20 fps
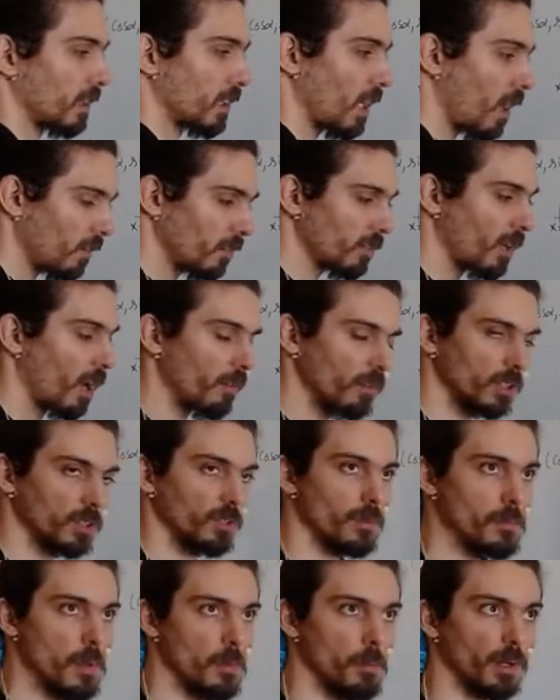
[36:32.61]
I'll always
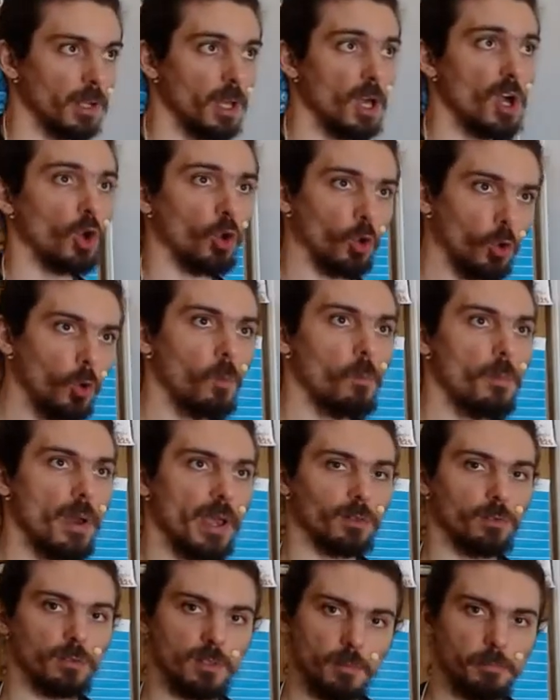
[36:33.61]
remember, go back
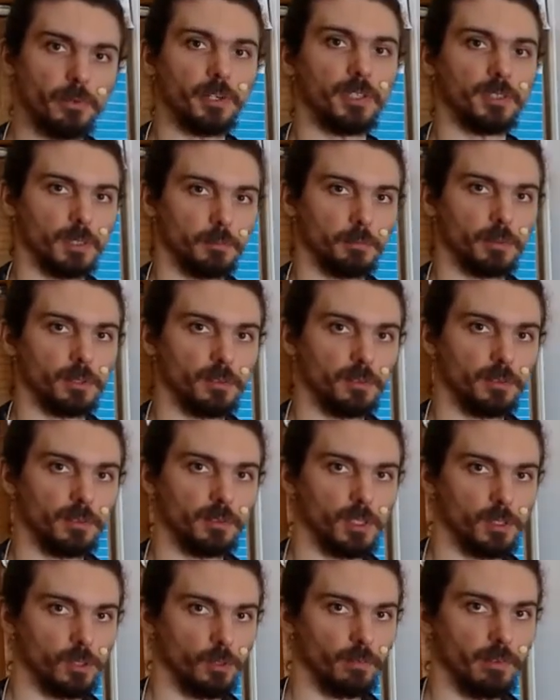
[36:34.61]
to the principles
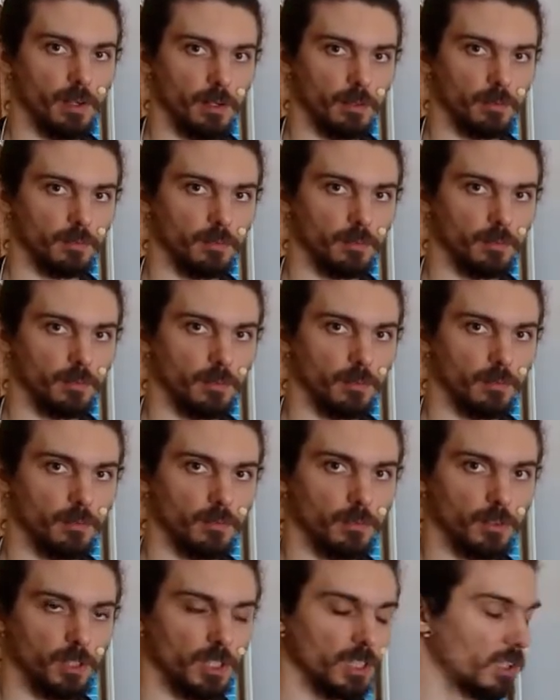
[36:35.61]
that you learn.
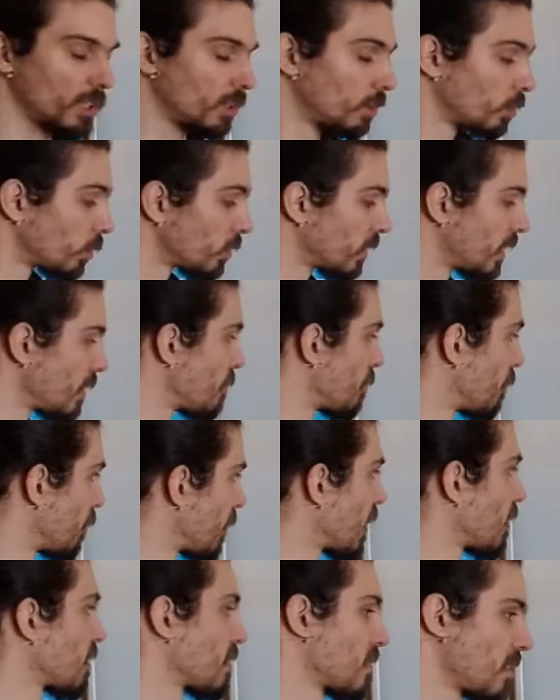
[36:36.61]
Just don't
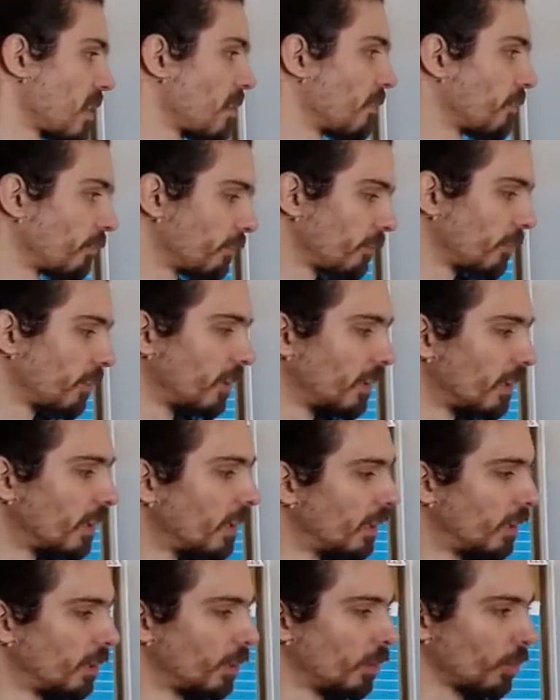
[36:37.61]
invent stuff.
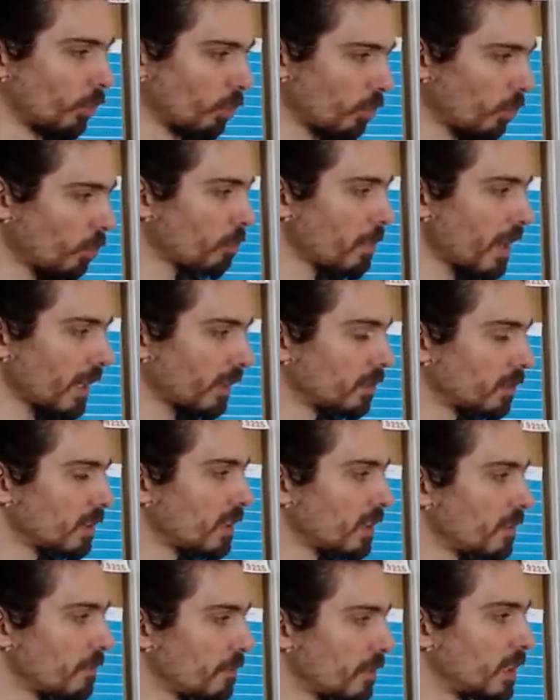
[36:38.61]
Go back to the
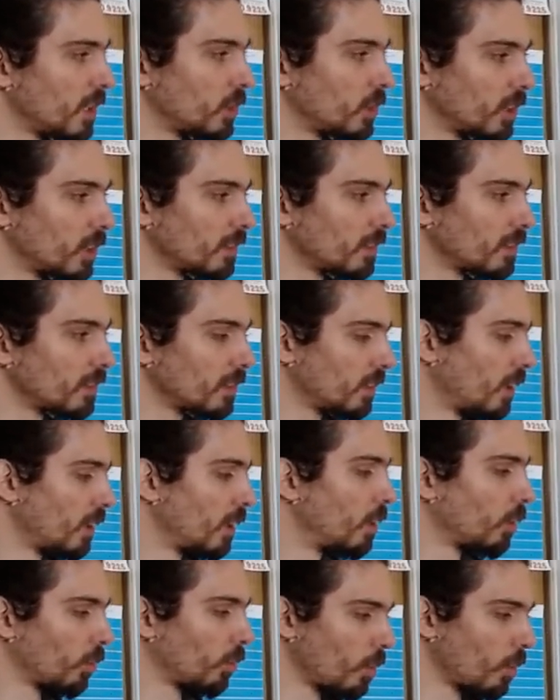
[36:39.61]
definitions,
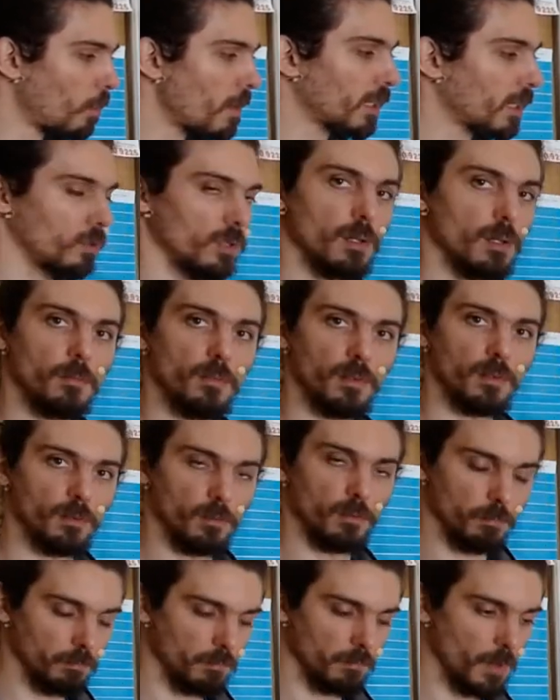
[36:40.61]
go back to the,
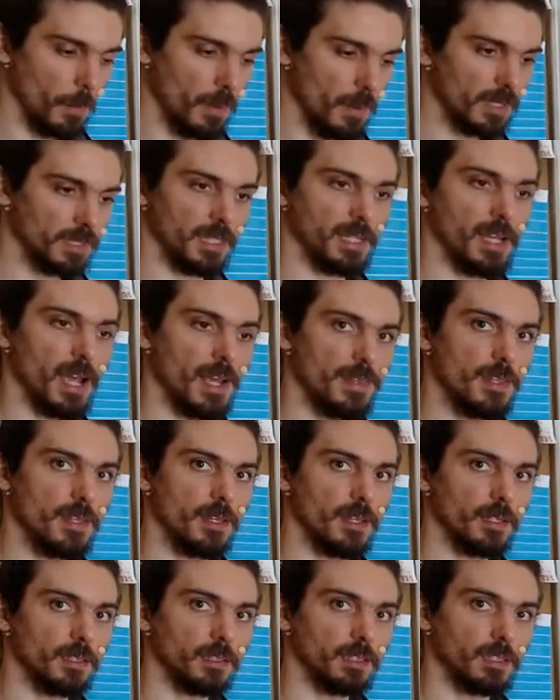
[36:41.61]
the basic
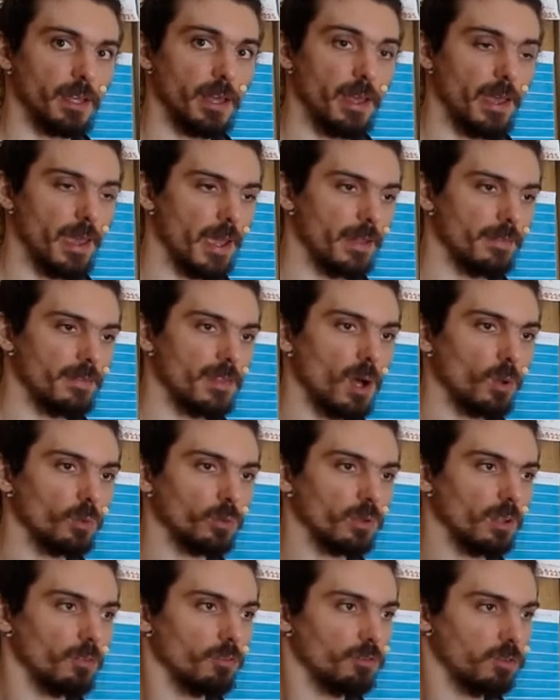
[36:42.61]
ideas, and now
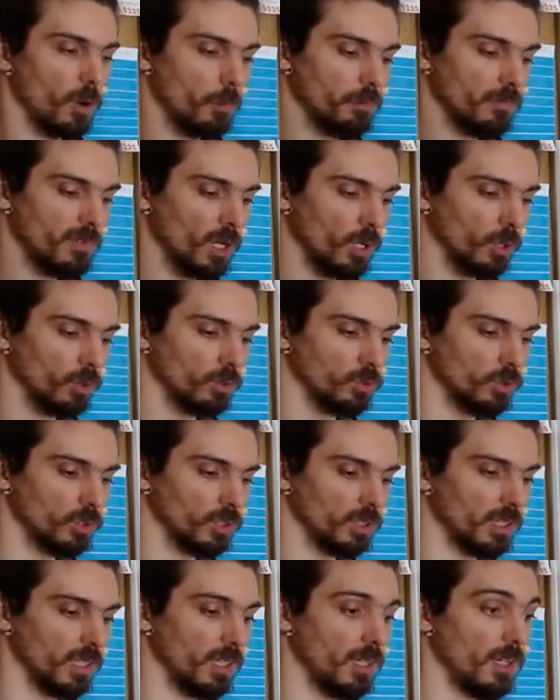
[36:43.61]
from those,
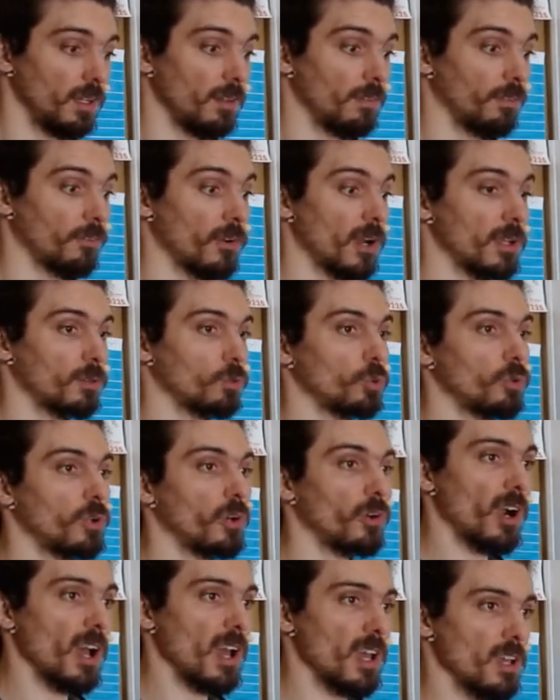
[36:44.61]
try to
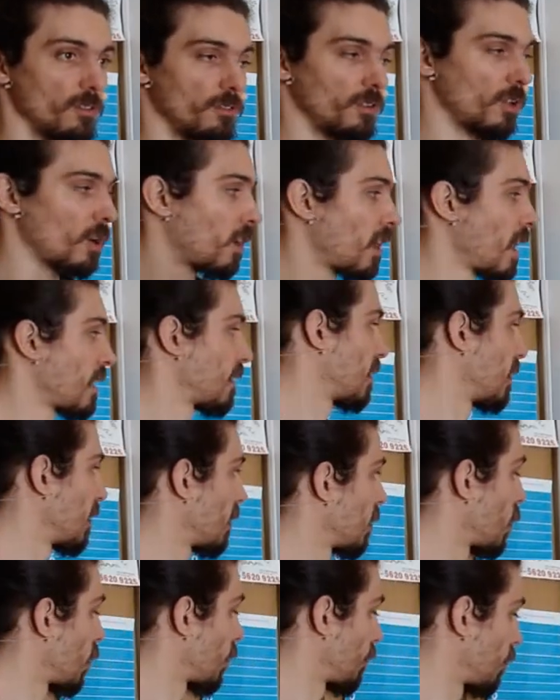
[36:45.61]
derive your idea,
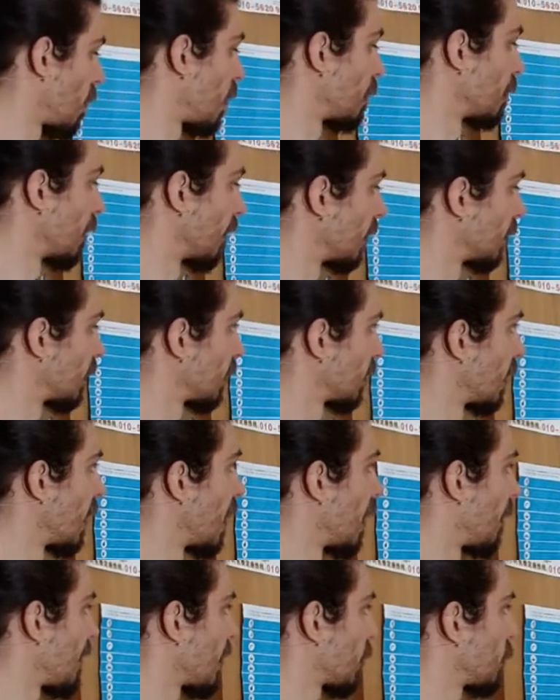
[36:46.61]
your formulas,
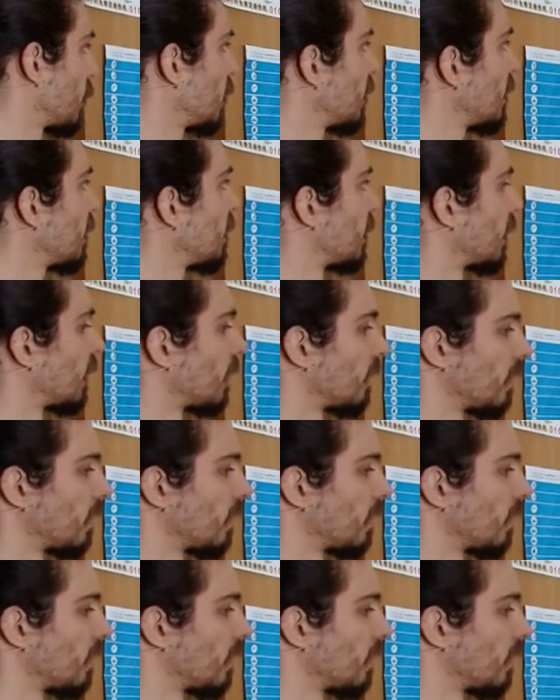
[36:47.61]
like we did here.